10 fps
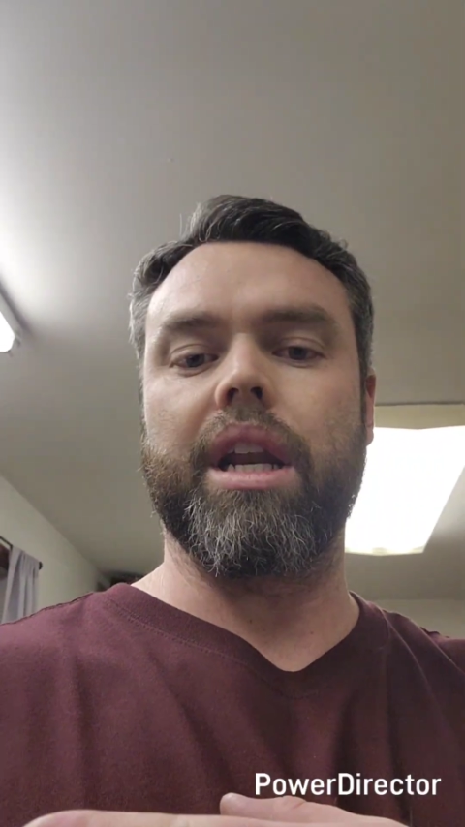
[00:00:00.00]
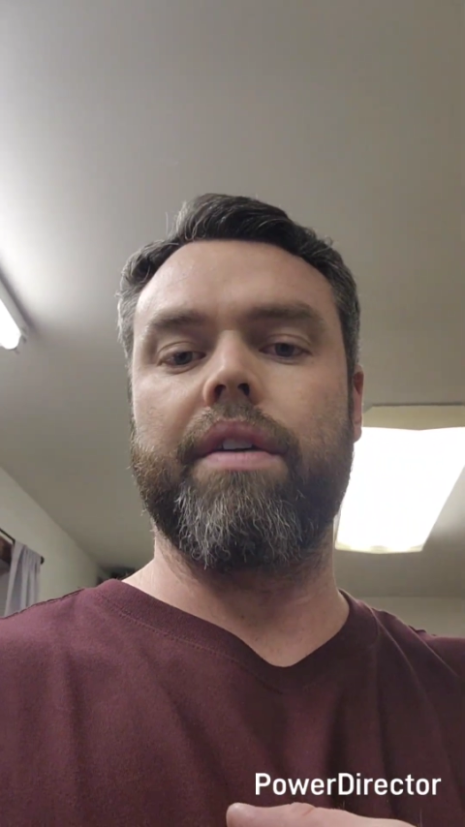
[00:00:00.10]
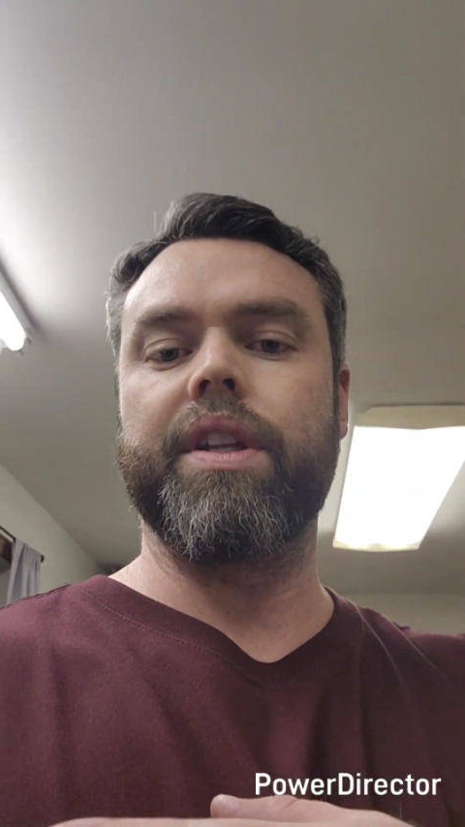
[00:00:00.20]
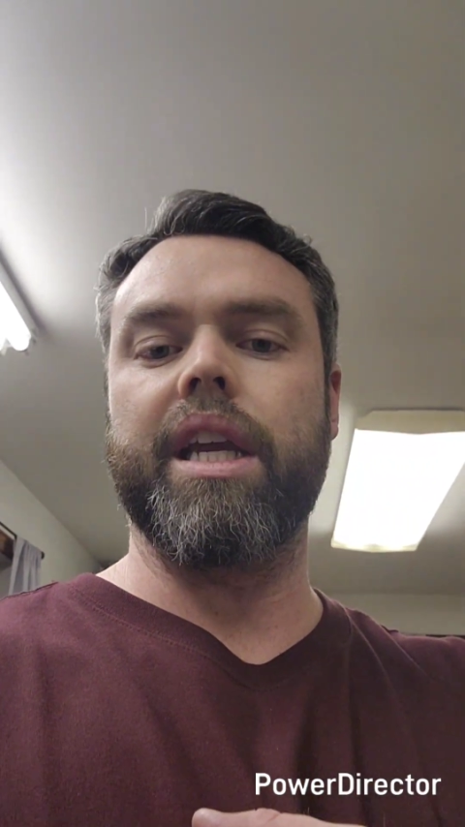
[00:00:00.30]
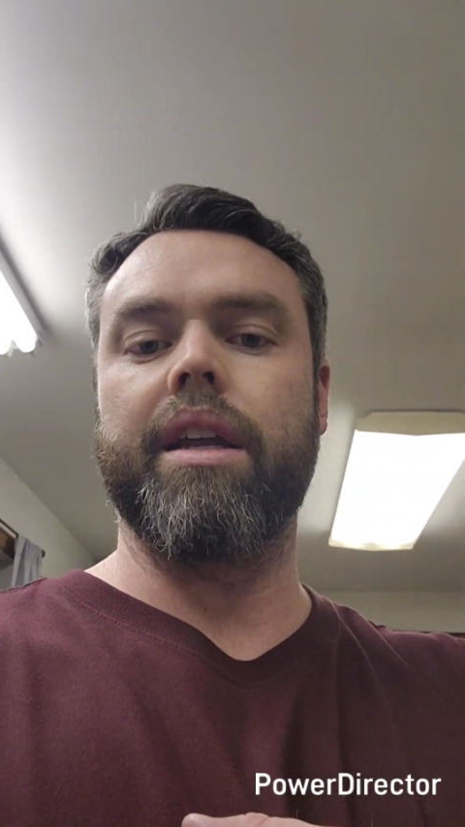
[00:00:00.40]
gonna
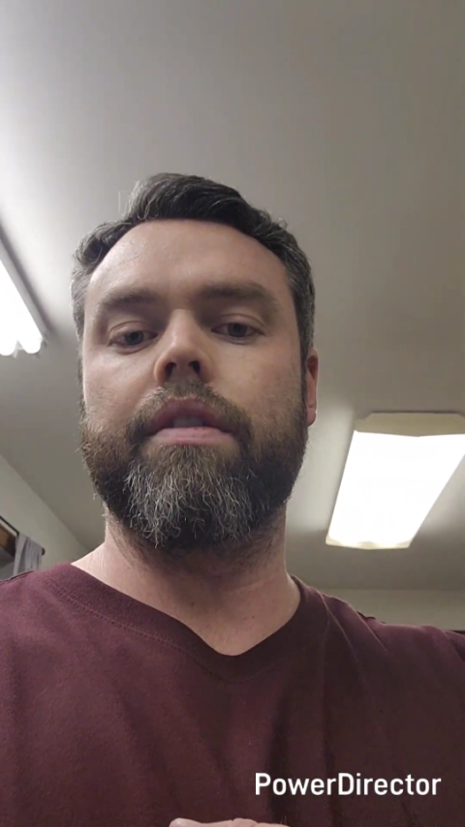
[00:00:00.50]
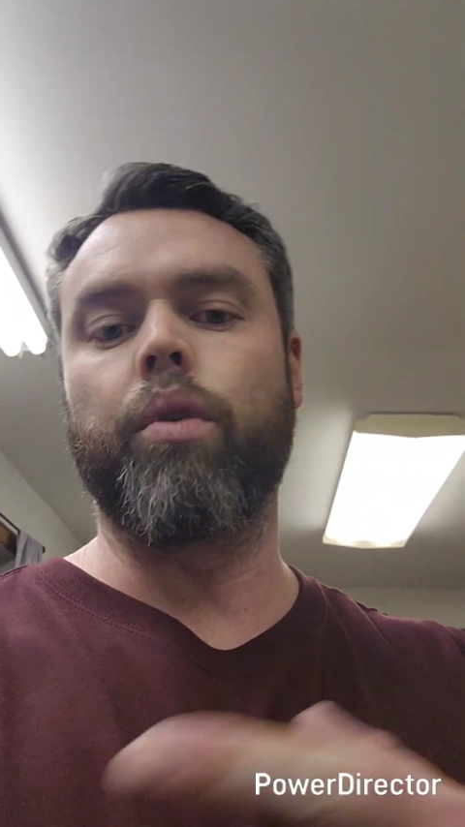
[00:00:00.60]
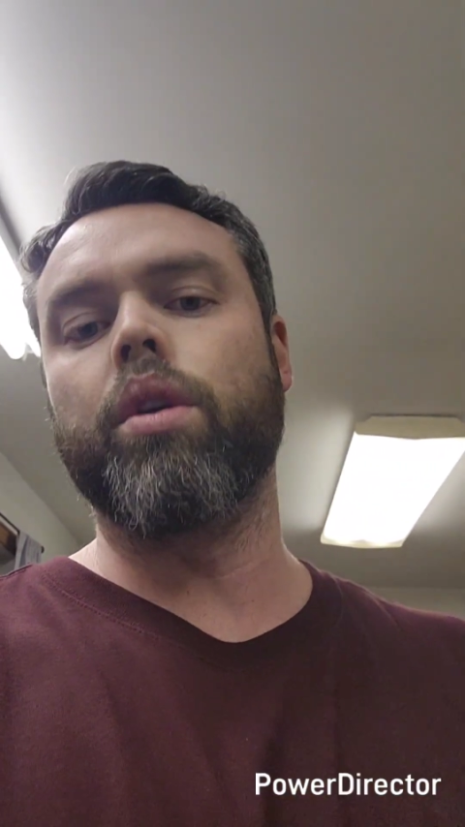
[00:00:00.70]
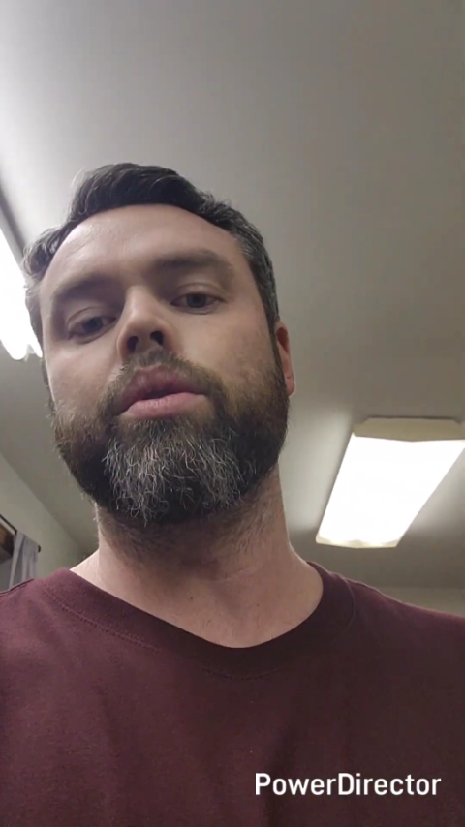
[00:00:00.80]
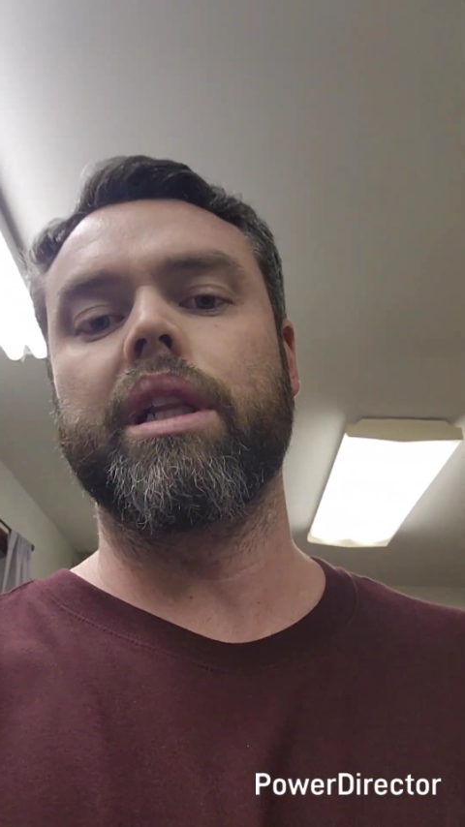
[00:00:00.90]
have to get
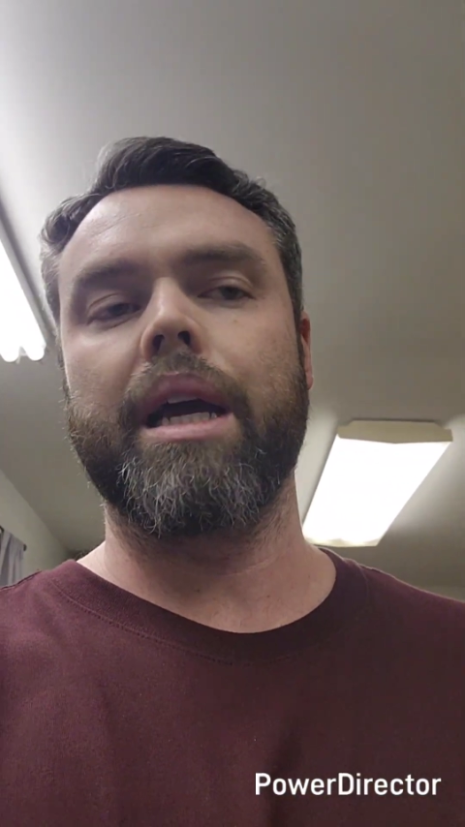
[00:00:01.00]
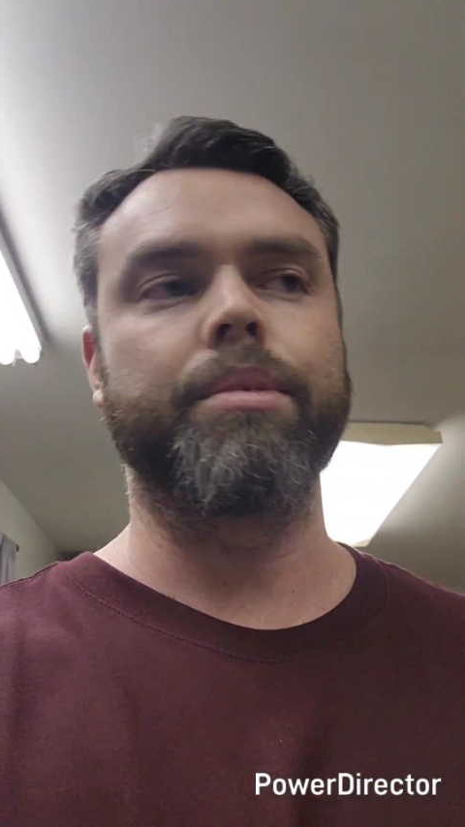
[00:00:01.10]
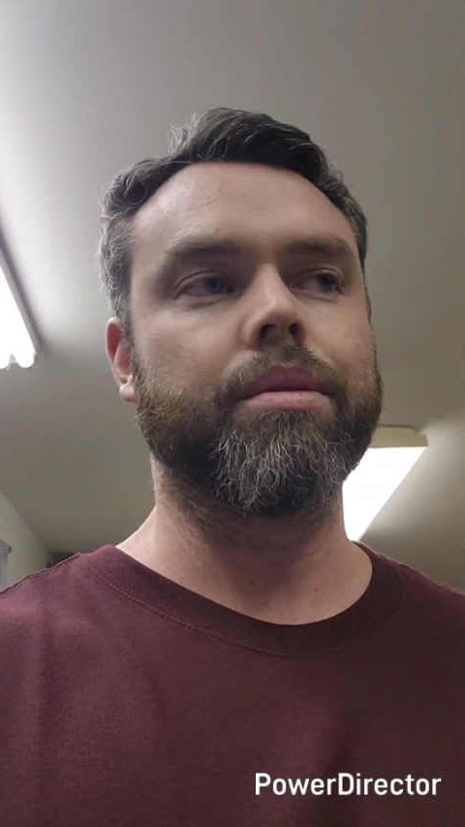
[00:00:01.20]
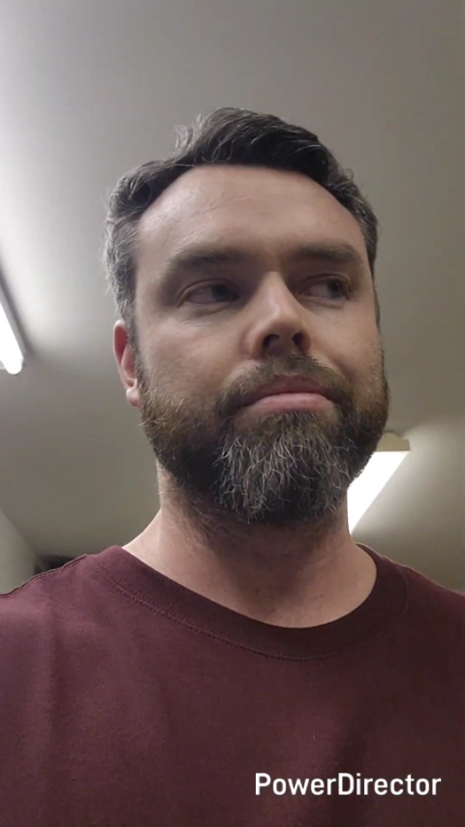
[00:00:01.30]
4 new clamps,